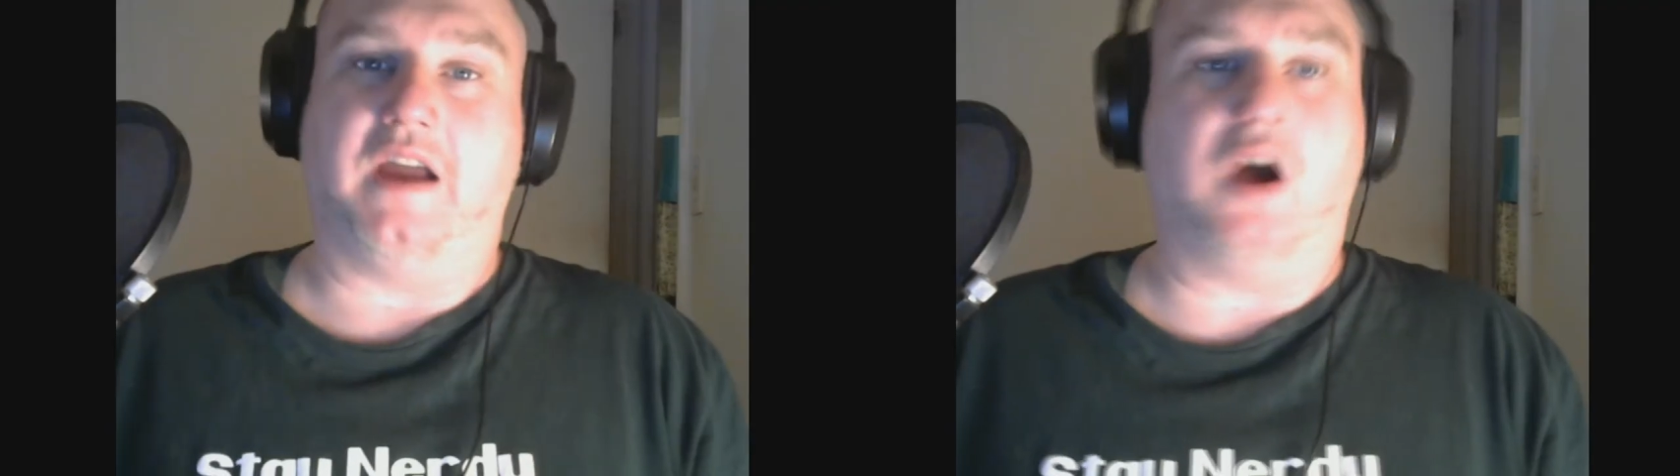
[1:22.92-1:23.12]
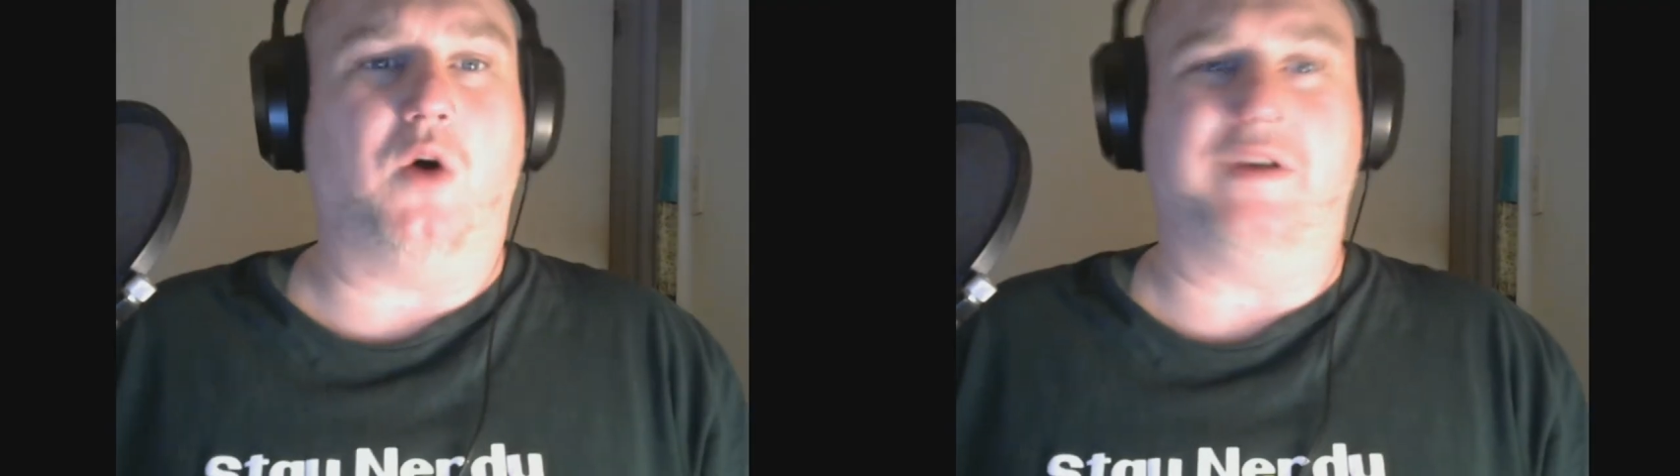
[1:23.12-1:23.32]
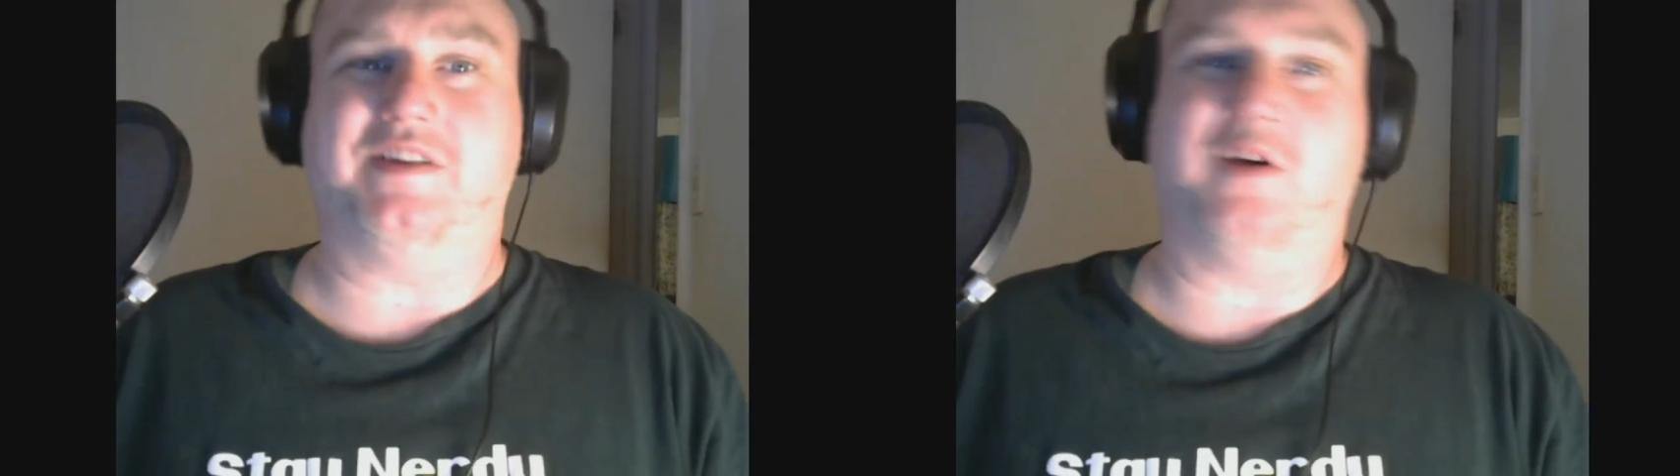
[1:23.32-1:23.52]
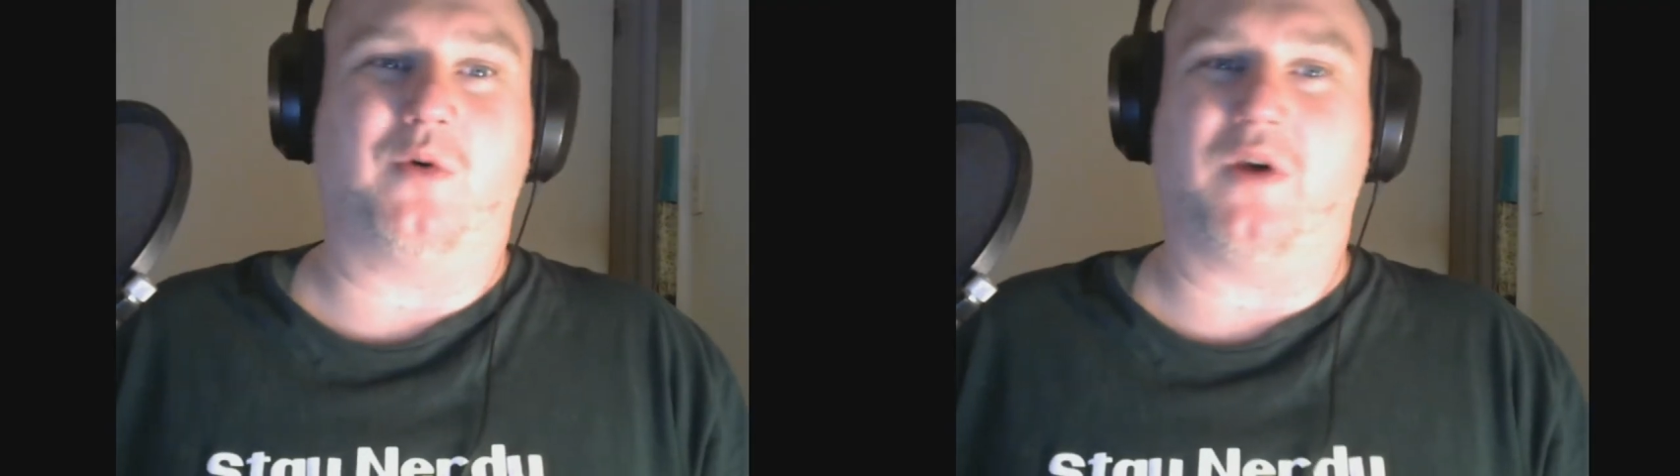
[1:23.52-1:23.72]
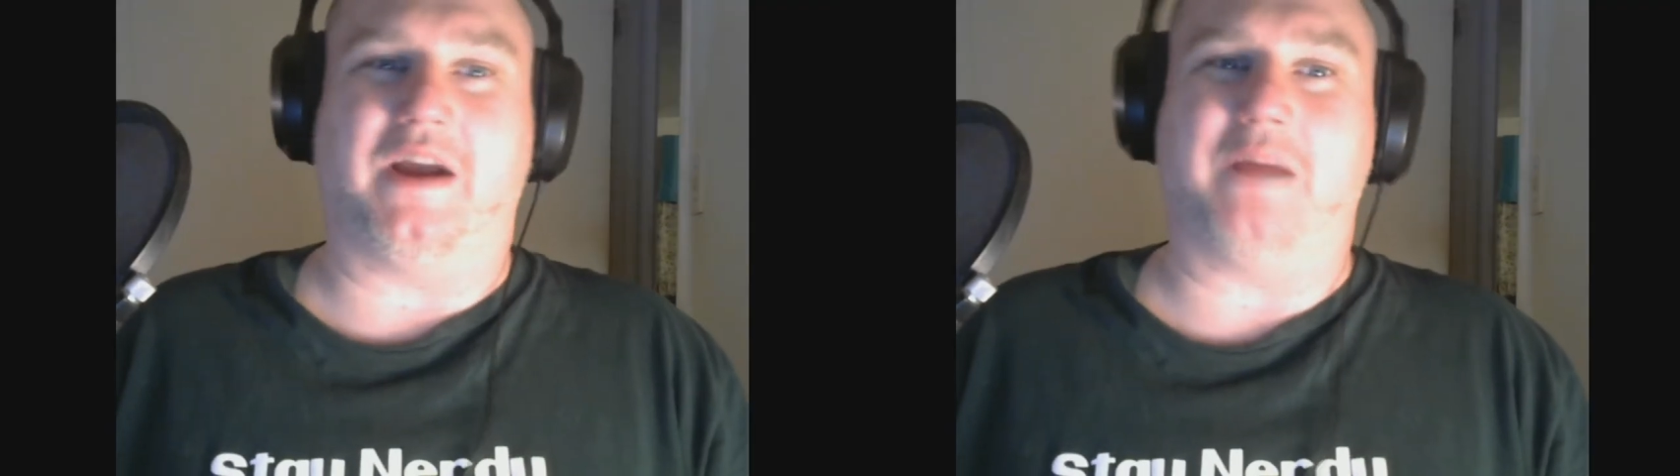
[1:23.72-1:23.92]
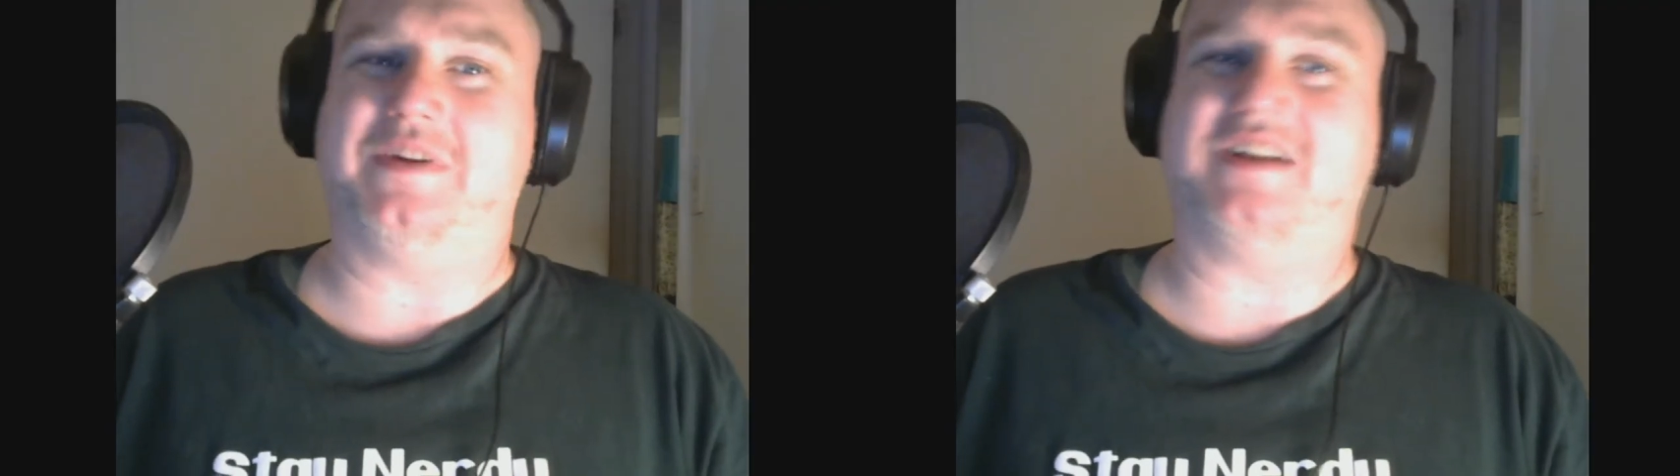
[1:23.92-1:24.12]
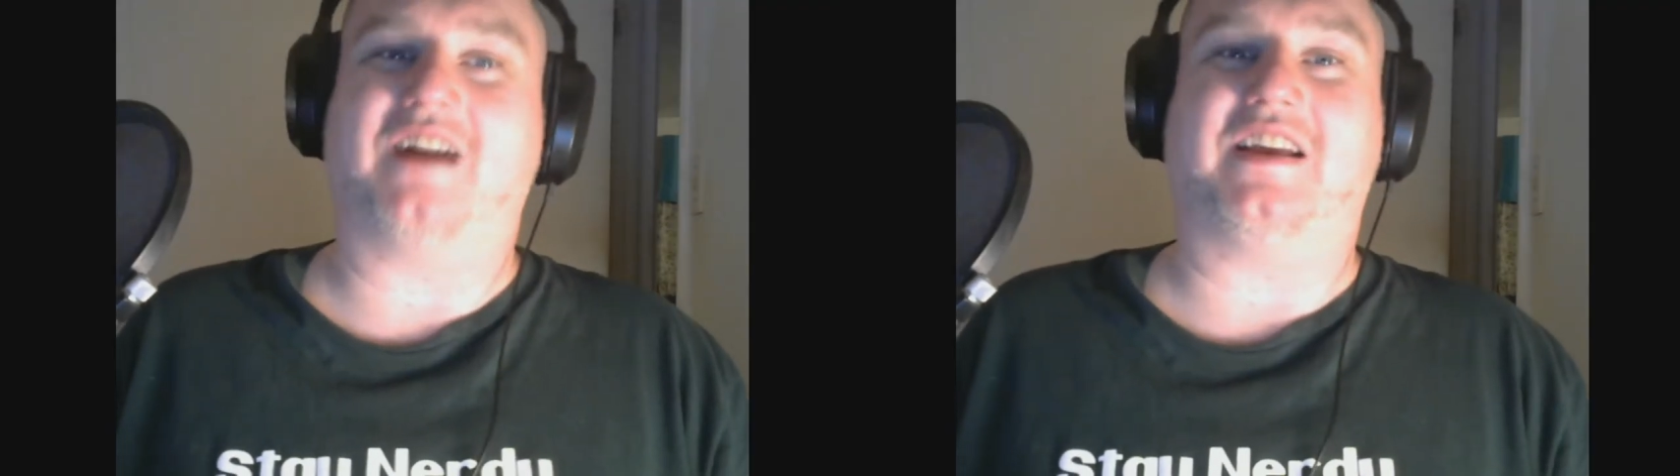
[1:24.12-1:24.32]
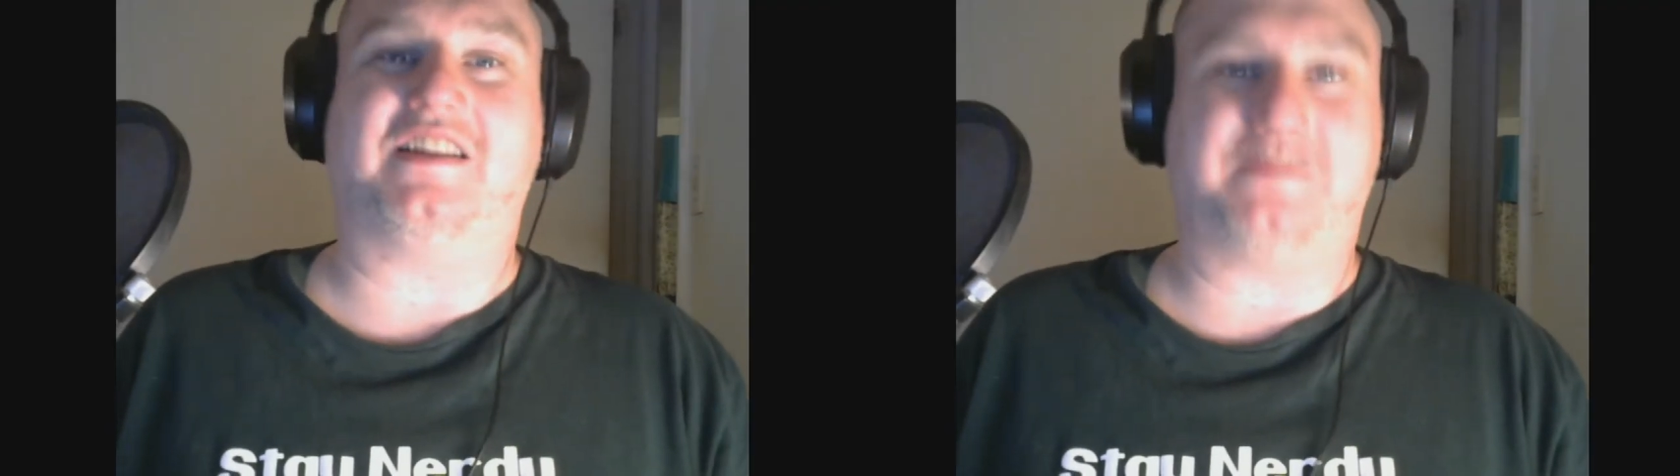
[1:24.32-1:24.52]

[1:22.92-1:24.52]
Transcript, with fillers: Oh, and don't worry, I'll be talking